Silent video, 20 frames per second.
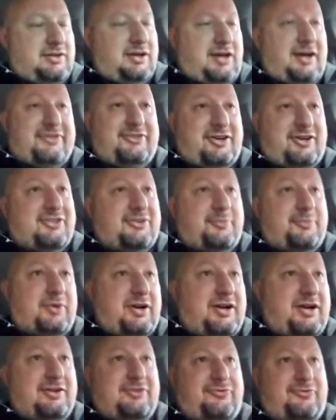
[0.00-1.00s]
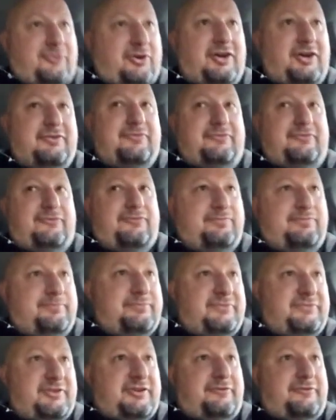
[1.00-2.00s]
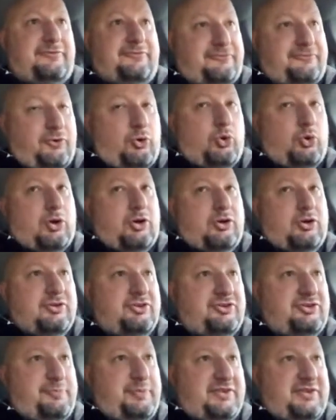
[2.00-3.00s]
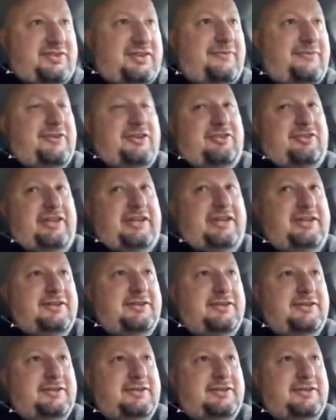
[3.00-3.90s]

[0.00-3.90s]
I thought the Browns' front 4 specifically